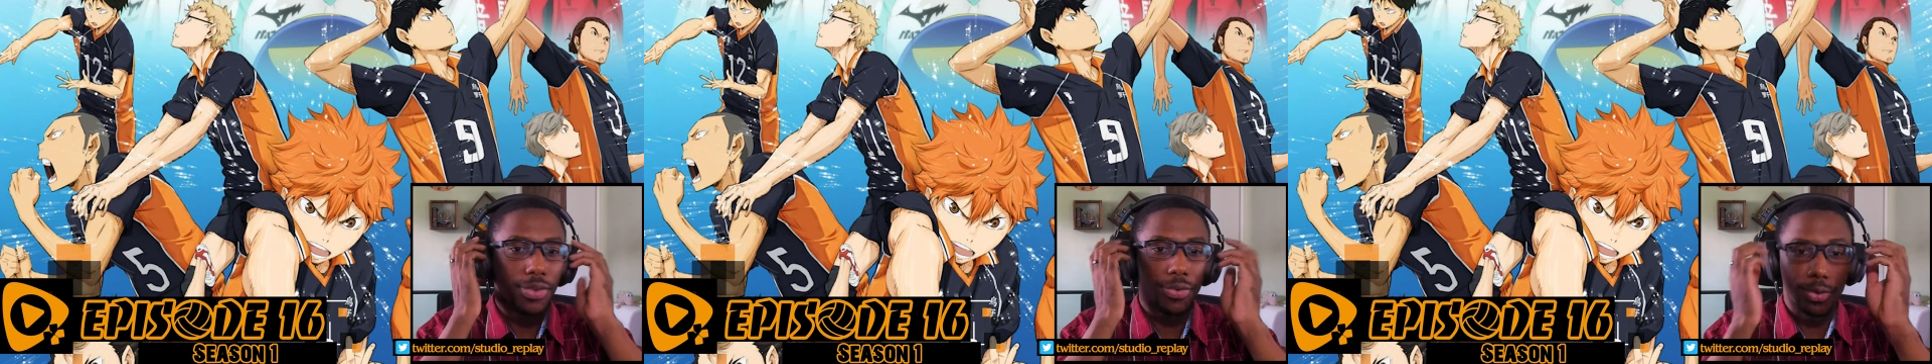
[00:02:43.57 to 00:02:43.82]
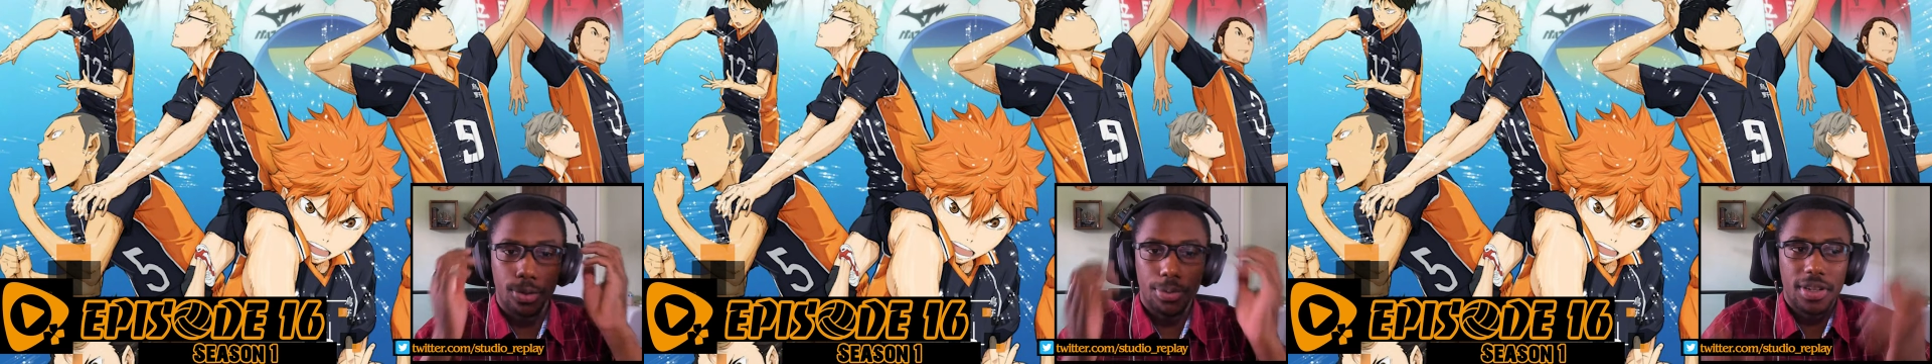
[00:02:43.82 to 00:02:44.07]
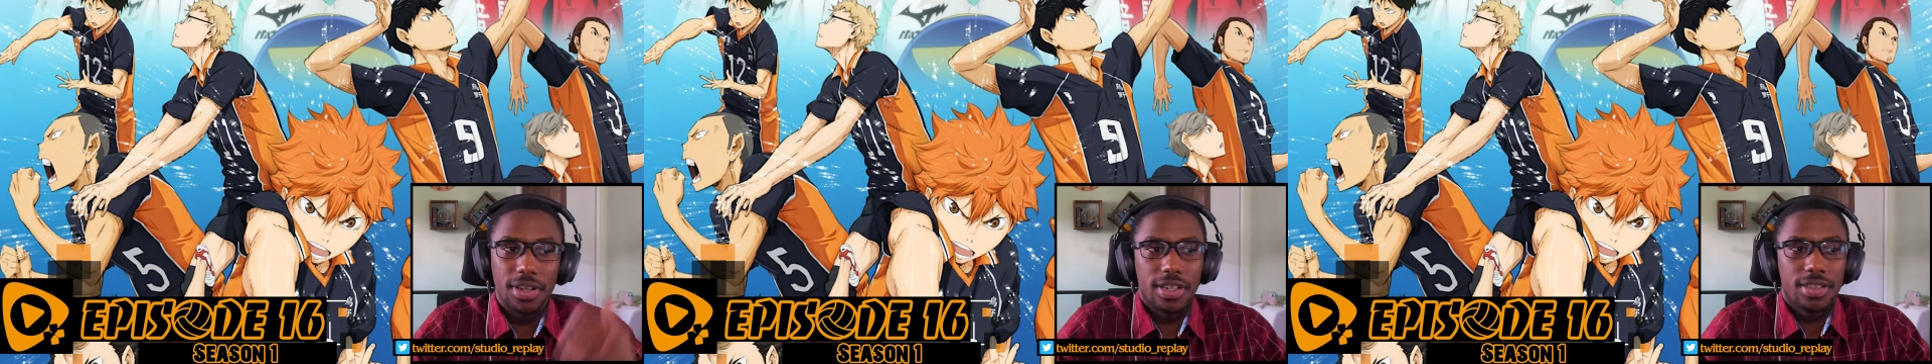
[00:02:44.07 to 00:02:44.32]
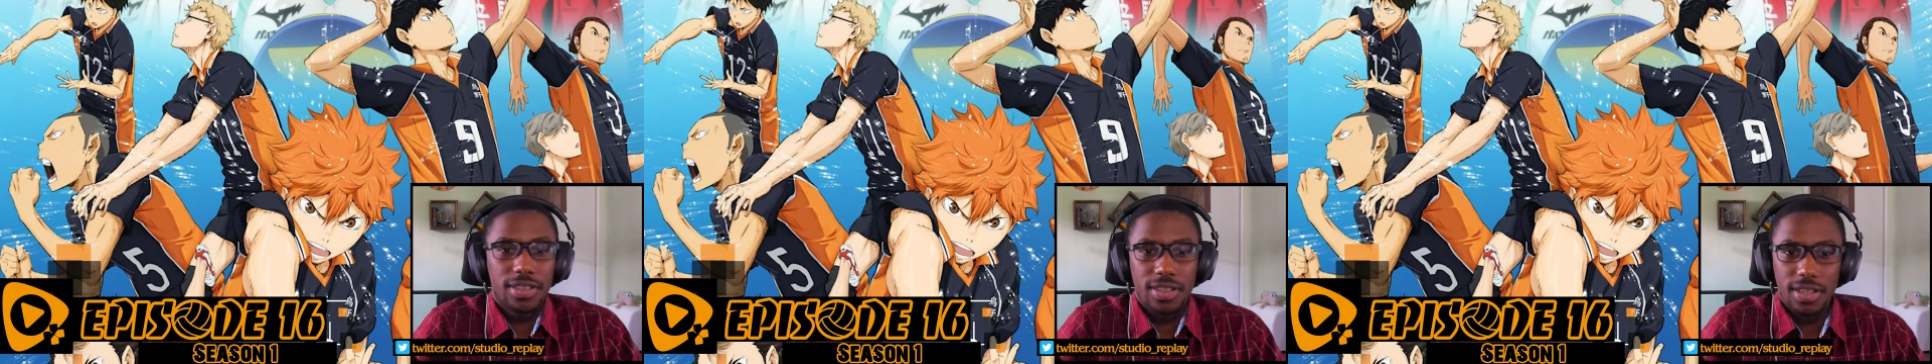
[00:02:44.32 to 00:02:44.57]
before we
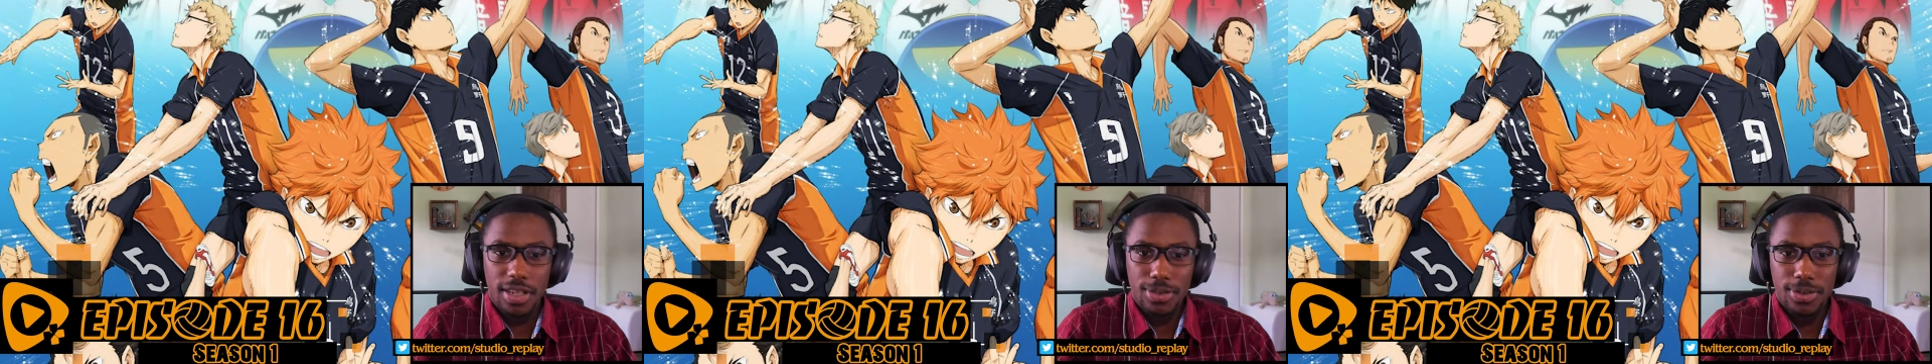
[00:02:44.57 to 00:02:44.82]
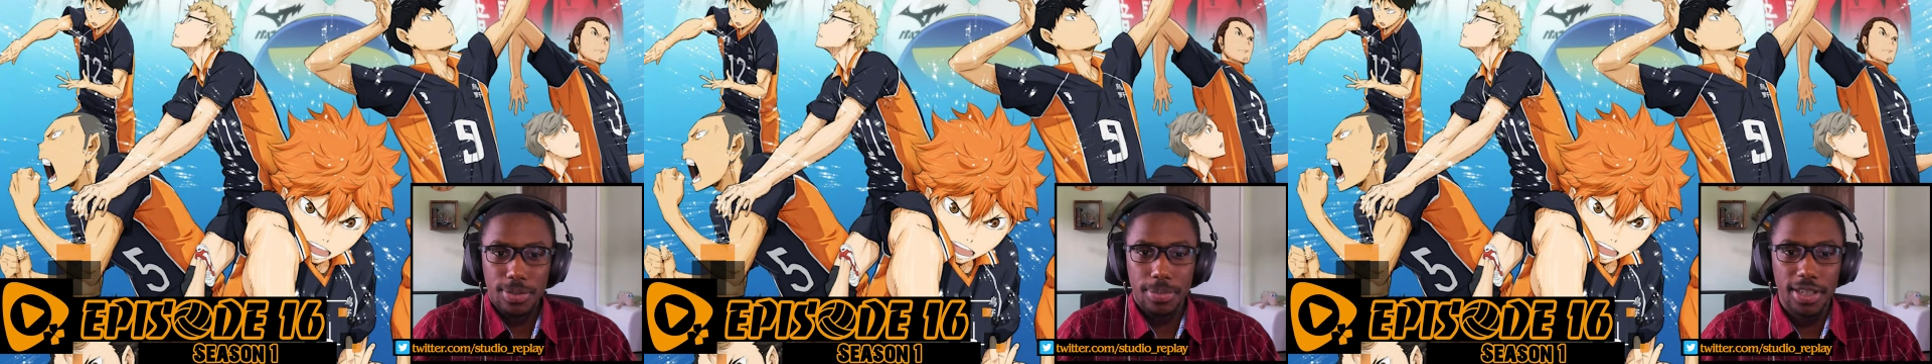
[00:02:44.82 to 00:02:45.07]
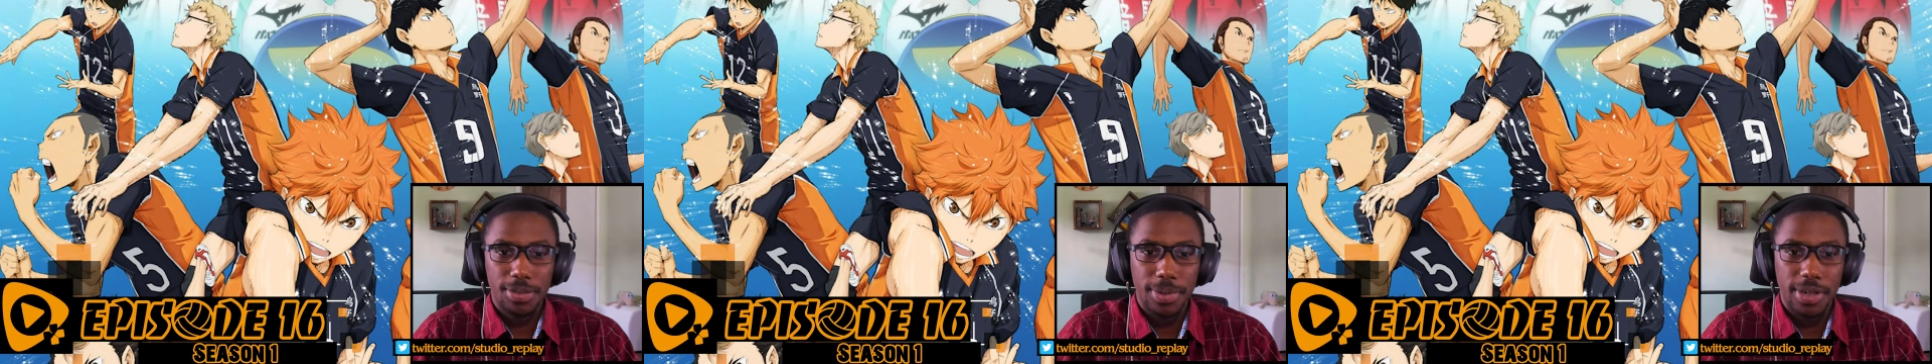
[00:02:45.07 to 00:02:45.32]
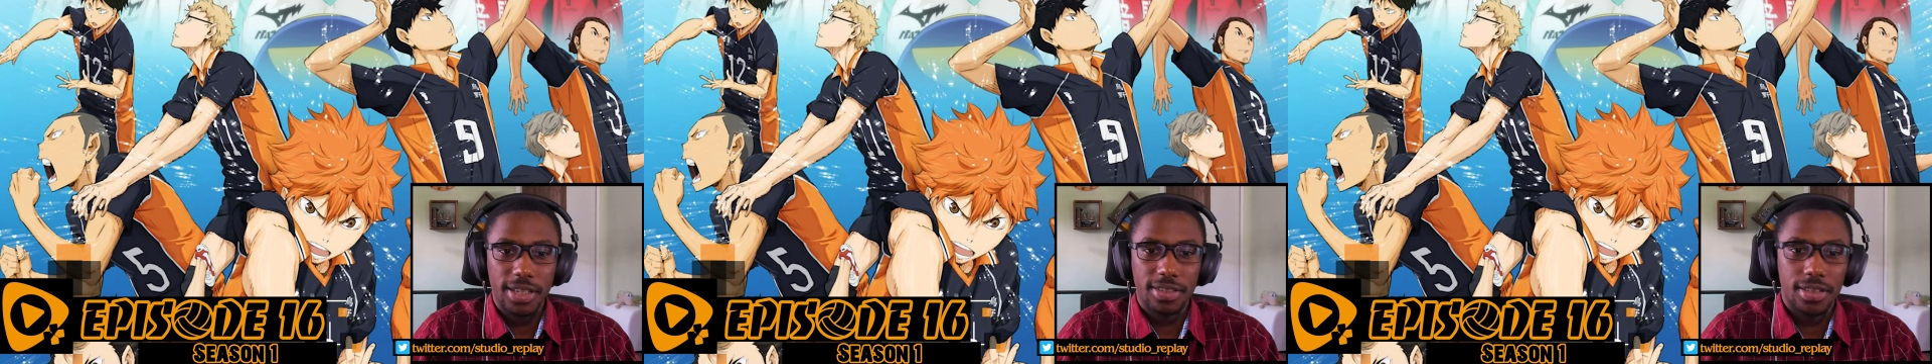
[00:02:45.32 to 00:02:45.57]
got into the actual match,
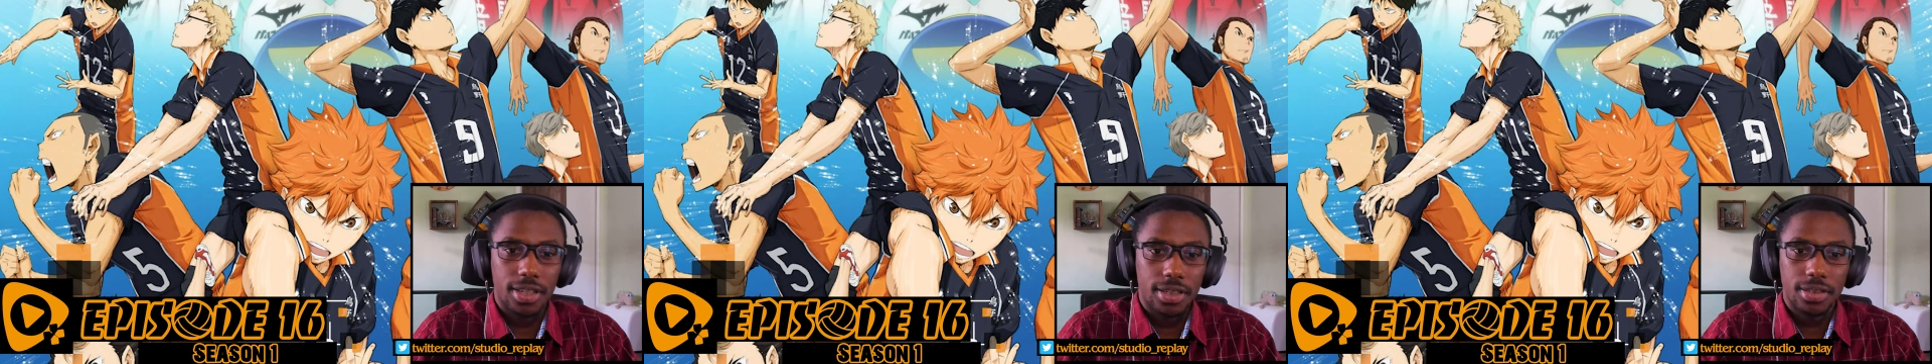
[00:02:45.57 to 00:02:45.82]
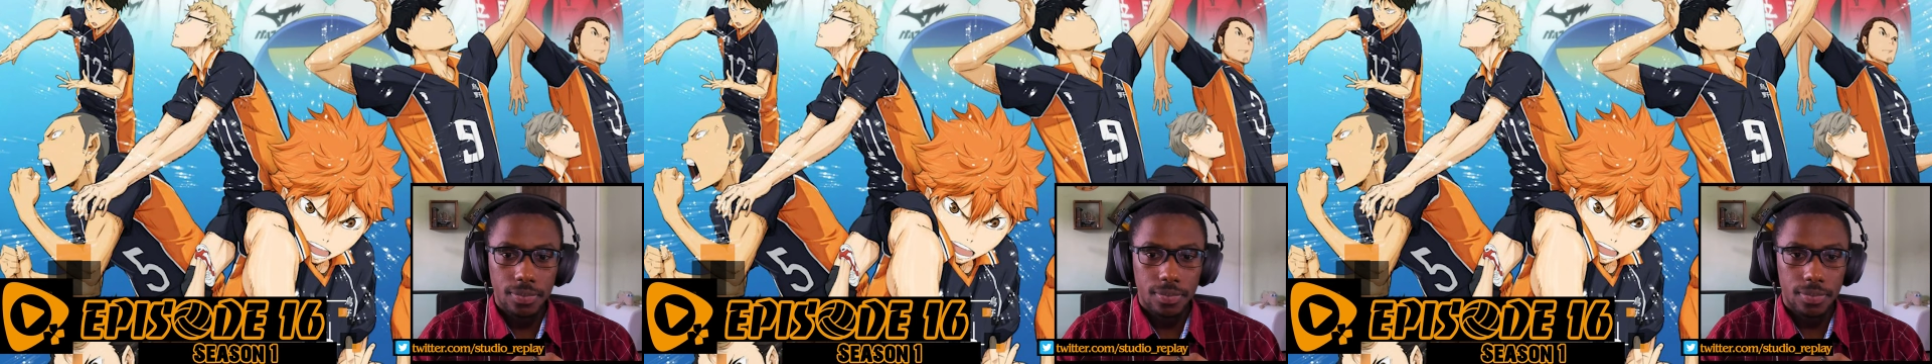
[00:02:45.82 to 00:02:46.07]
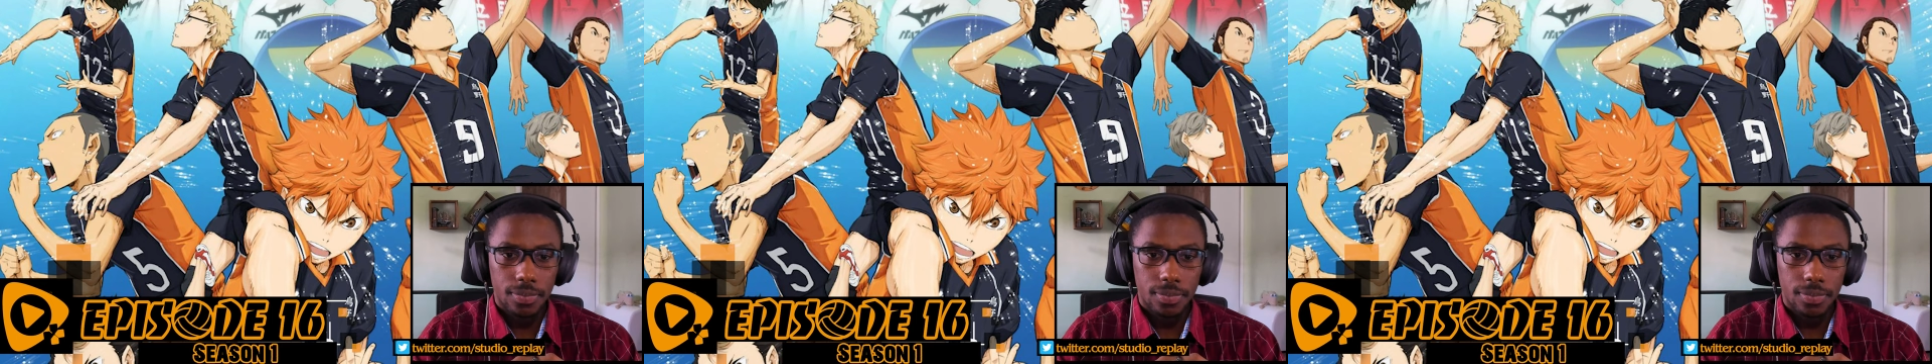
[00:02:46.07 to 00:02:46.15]
but I guess not.